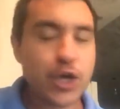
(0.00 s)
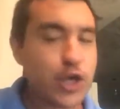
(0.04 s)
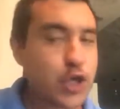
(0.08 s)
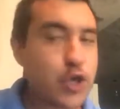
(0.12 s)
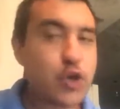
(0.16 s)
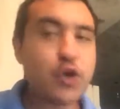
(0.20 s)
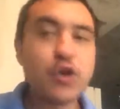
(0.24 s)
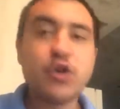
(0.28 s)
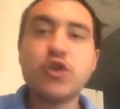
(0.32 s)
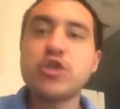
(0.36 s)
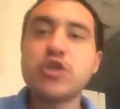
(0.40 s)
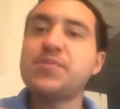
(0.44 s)

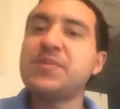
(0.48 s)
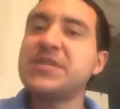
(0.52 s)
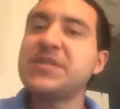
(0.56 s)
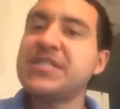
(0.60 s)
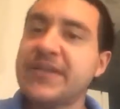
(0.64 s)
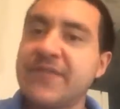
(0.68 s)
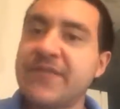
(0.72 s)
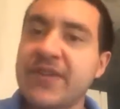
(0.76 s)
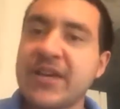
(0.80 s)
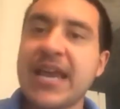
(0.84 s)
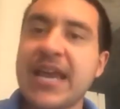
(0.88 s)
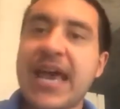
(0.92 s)
You can do
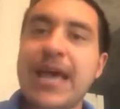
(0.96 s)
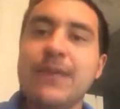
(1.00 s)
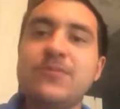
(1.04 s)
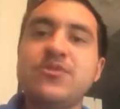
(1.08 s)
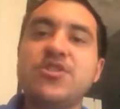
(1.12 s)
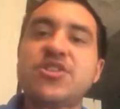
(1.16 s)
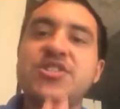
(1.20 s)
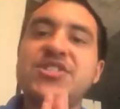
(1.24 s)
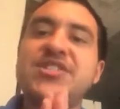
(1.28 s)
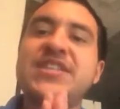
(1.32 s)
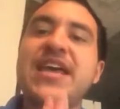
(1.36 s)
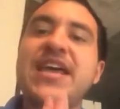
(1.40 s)
specific
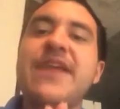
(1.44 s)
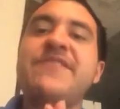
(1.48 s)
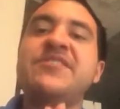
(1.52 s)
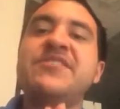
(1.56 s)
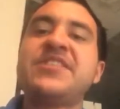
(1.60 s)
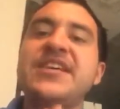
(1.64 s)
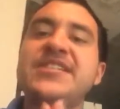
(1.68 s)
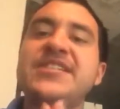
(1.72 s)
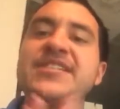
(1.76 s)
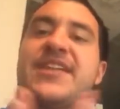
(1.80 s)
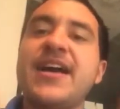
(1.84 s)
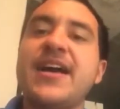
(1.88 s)
names, just say
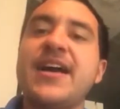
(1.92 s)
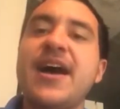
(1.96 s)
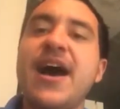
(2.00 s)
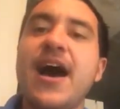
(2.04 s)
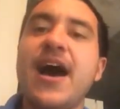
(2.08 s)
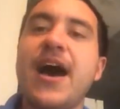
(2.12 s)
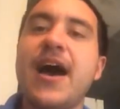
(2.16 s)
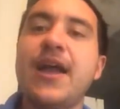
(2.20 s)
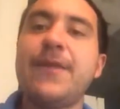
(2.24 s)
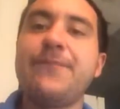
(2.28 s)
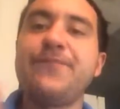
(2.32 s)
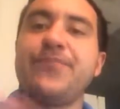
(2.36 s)
everything that's not
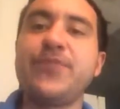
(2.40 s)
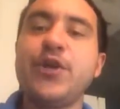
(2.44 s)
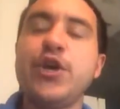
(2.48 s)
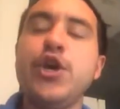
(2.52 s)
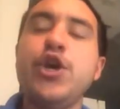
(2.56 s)
God.